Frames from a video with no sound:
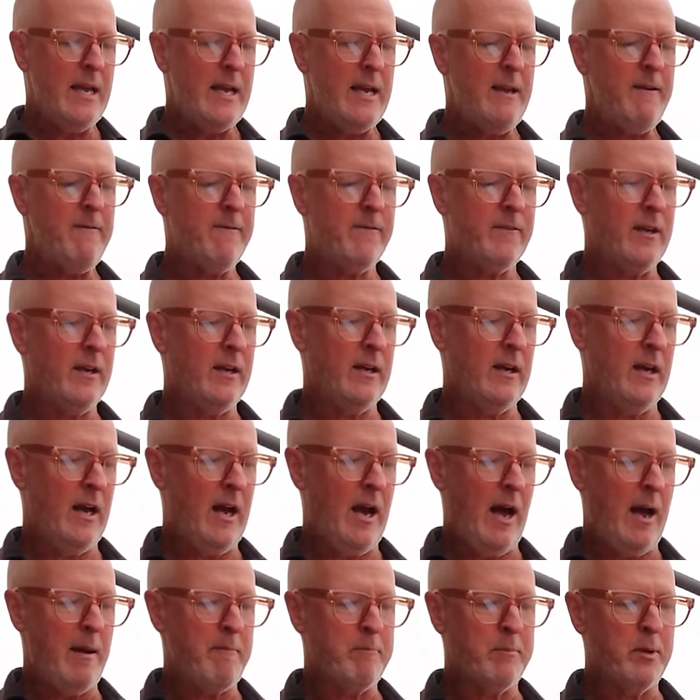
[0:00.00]
If
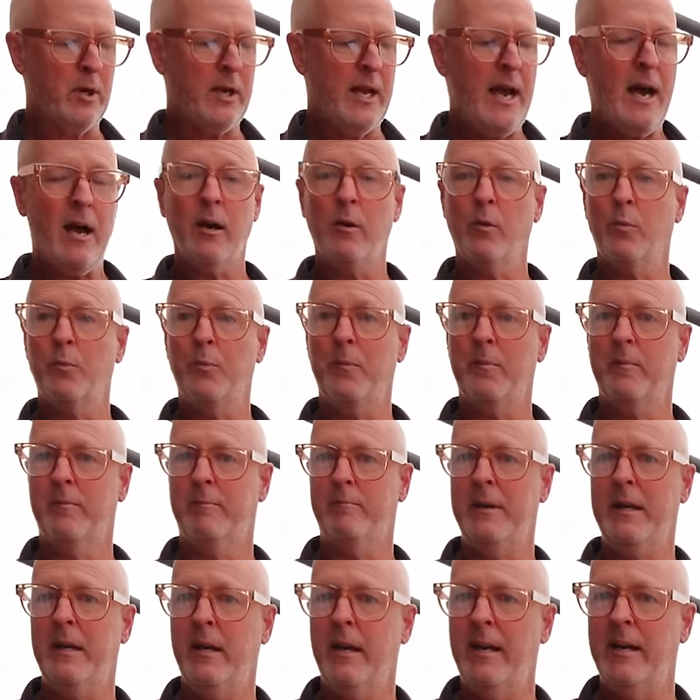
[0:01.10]
I book out a
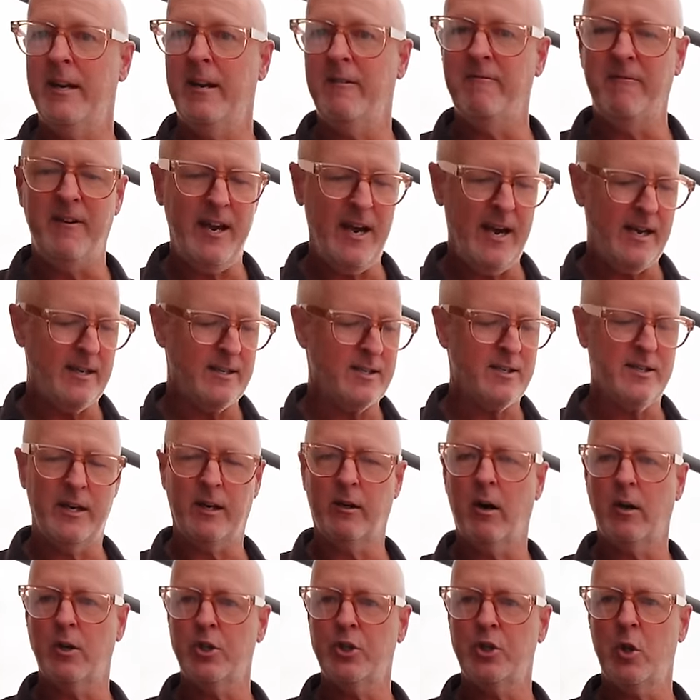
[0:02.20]
bit in advance,
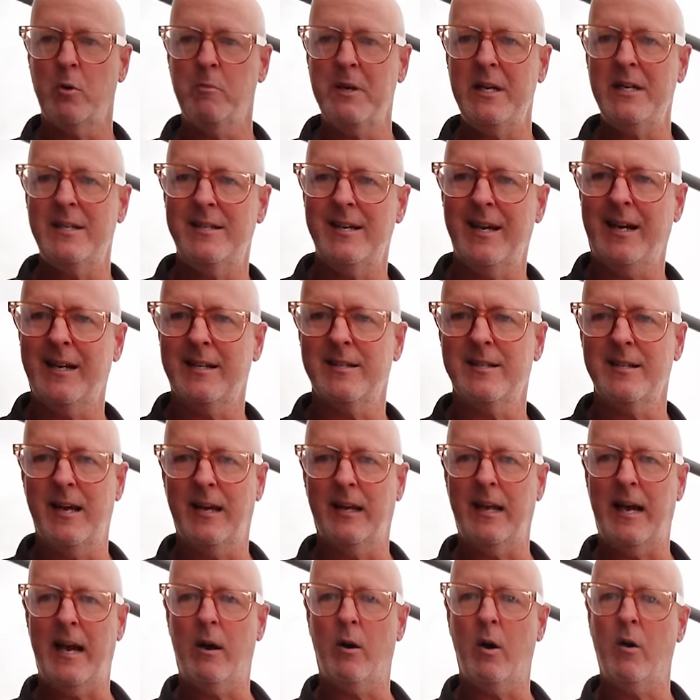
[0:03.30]
there are so many tickets they
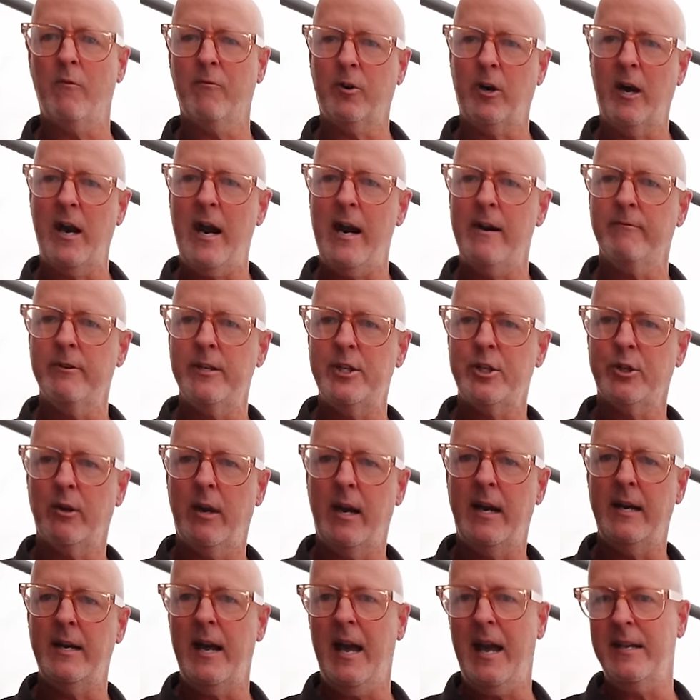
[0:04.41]
allow for every
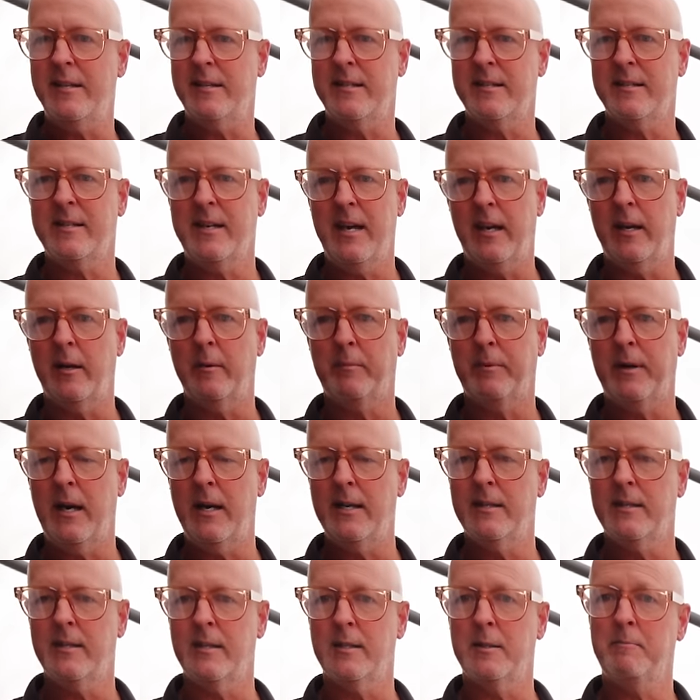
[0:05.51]
train at discounted
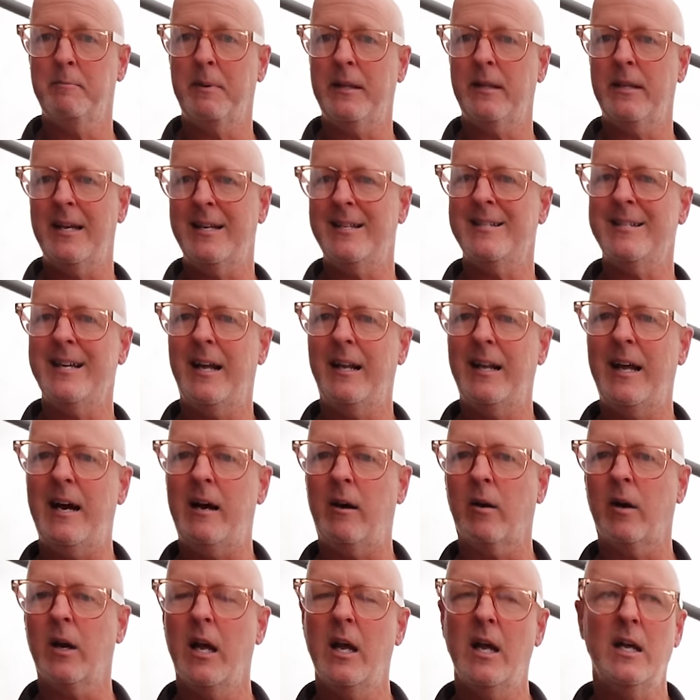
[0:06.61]
prices, but they sell
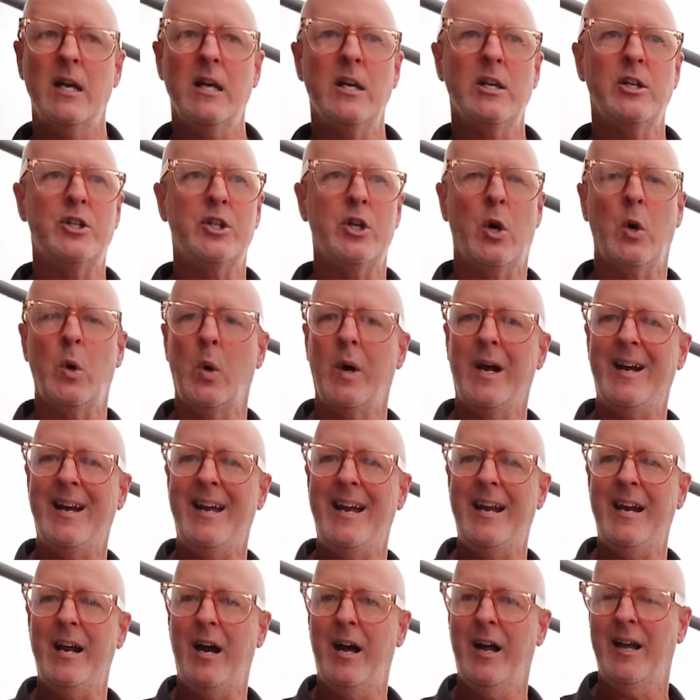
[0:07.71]
out. So
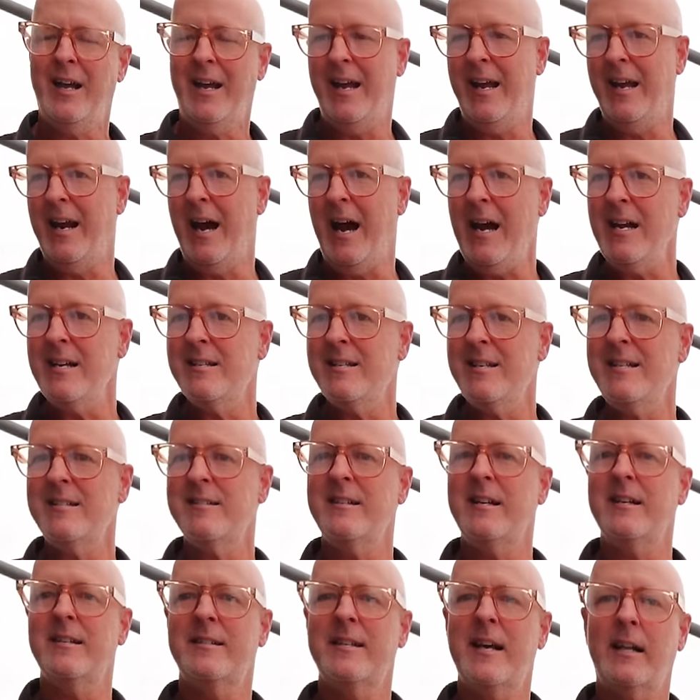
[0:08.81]
in, in high
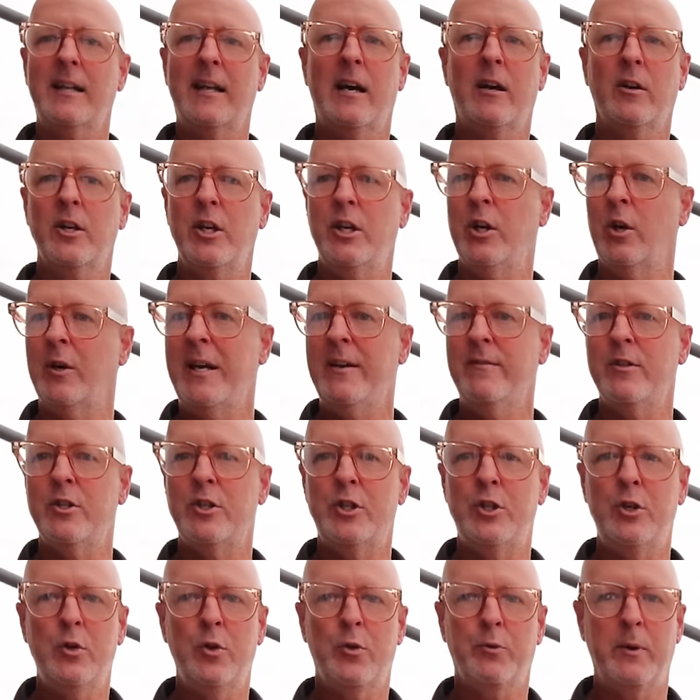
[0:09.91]
season, they sell out, you know, even
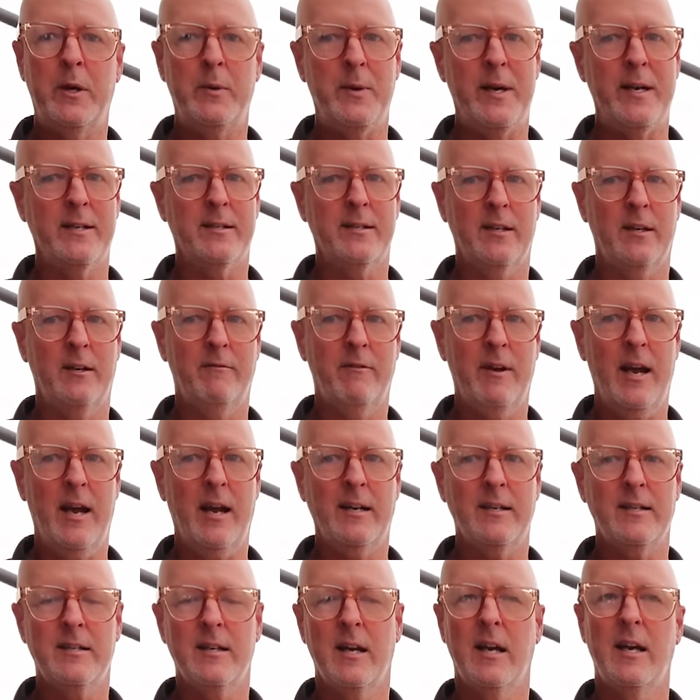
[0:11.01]
two, three weeks in
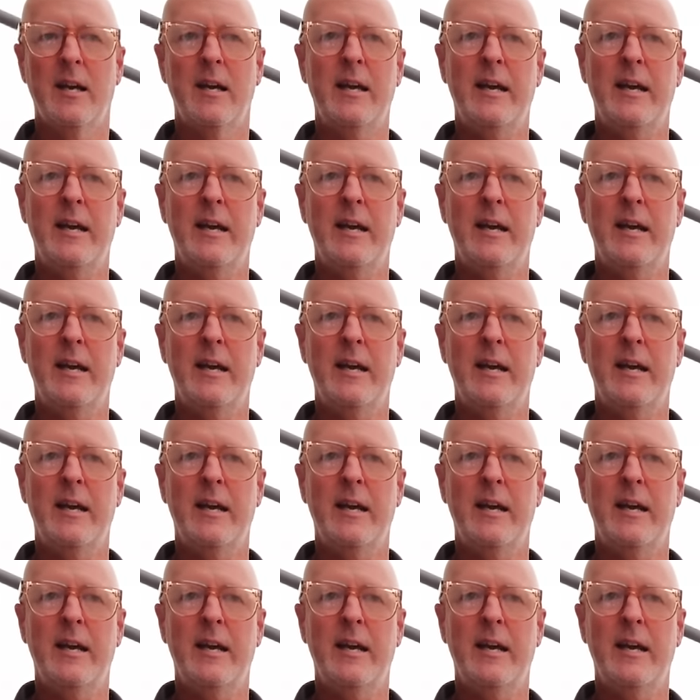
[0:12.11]
advance.